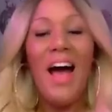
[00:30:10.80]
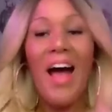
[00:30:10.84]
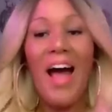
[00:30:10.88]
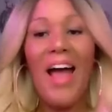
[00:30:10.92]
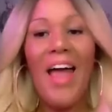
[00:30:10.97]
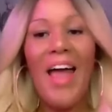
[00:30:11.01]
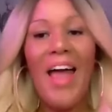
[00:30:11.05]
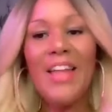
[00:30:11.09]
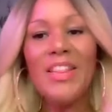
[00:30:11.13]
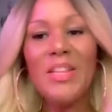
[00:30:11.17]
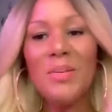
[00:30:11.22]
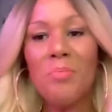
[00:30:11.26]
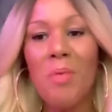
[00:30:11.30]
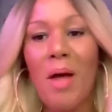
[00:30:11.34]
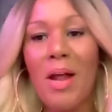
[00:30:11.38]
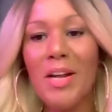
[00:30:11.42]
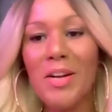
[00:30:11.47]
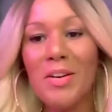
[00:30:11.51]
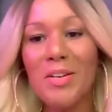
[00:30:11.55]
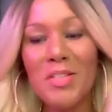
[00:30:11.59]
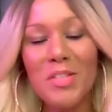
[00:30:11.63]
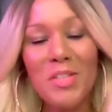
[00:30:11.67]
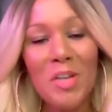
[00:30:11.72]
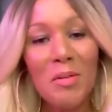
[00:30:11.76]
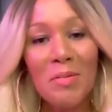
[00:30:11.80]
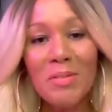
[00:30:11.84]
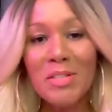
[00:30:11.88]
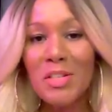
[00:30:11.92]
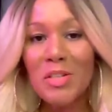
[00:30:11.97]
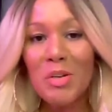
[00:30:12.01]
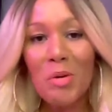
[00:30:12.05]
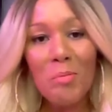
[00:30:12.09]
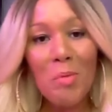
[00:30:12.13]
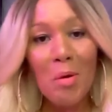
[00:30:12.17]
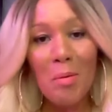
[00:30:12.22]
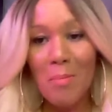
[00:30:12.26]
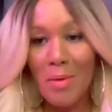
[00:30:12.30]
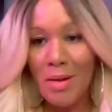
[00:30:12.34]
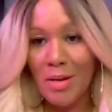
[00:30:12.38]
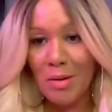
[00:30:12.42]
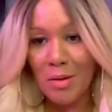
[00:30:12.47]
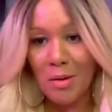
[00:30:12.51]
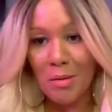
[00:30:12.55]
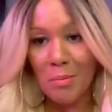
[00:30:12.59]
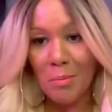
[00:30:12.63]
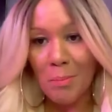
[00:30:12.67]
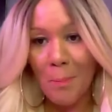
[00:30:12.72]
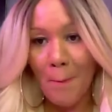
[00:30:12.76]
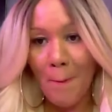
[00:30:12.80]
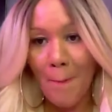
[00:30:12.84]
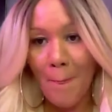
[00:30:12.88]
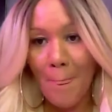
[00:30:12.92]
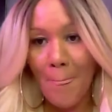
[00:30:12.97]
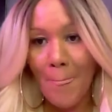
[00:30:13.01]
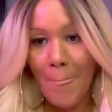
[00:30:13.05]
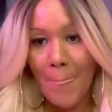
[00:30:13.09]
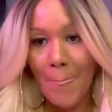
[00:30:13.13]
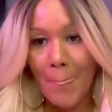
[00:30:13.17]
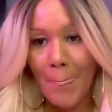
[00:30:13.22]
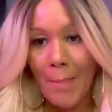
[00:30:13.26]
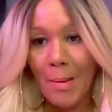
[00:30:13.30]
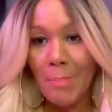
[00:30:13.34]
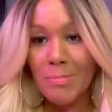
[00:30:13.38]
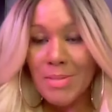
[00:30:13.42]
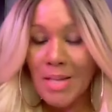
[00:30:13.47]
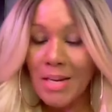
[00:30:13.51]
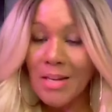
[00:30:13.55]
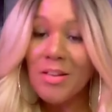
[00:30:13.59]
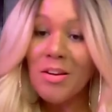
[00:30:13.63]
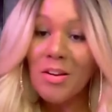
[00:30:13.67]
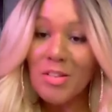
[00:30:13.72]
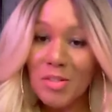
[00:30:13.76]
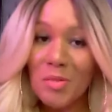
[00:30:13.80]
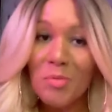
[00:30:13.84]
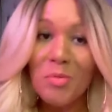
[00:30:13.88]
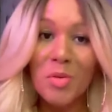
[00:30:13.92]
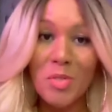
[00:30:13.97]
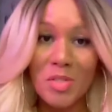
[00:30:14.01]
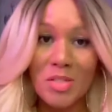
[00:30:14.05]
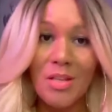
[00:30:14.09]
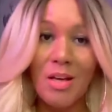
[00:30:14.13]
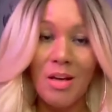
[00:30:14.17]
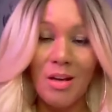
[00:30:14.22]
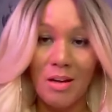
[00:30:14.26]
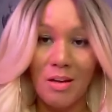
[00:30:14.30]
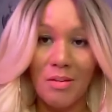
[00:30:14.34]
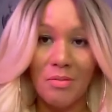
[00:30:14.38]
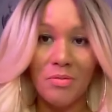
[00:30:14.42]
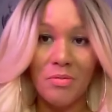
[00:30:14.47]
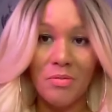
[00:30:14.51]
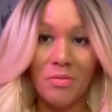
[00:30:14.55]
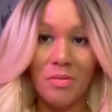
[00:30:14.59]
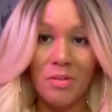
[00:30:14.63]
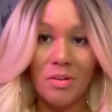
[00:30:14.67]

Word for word: I had the product or service and no momentum. I'm telling y'all some real stuff.